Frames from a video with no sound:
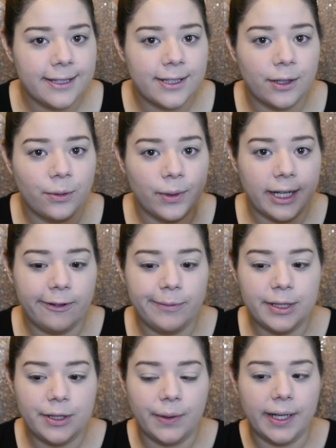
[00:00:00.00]
So what I've
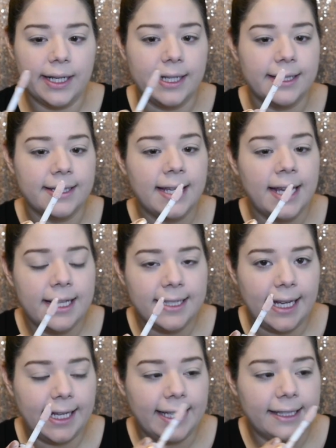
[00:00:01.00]
been doing is
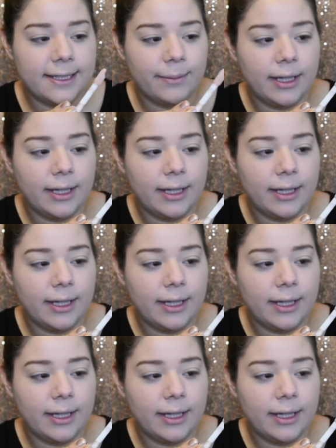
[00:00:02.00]
taking some